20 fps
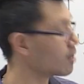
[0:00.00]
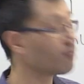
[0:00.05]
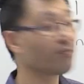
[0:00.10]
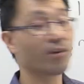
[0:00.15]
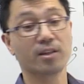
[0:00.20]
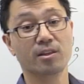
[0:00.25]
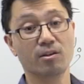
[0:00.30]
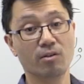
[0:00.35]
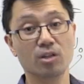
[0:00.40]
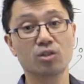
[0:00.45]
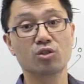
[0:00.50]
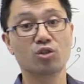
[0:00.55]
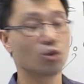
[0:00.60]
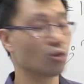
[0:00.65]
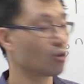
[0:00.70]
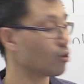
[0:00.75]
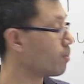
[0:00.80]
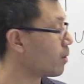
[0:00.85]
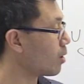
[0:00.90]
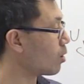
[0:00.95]
In fact, there are
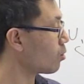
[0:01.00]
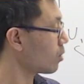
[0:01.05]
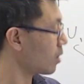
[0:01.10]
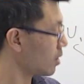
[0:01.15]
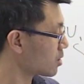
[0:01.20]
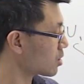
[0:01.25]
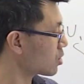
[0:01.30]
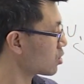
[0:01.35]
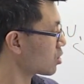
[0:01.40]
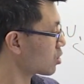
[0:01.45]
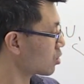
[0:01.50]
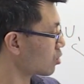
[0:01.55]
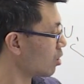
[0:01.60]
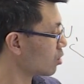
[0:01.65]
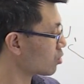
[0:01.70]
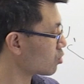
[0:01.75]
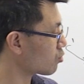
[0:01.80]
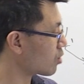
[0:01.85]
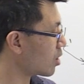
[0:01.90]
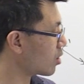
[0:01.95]
two, but let's just
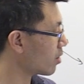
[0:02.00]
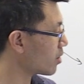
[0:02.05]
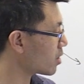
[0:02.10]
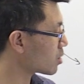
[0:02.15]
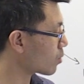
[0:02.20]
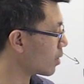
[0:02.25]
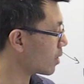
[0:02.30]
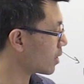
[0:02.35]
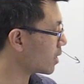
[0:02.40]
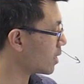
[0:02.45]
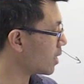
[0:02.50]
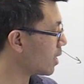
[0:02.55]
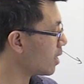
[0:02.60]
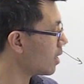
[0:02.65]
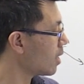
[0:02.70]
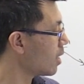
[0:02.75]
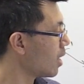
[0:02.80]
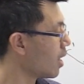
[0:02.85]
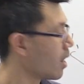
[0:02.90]
concentrate on this one here.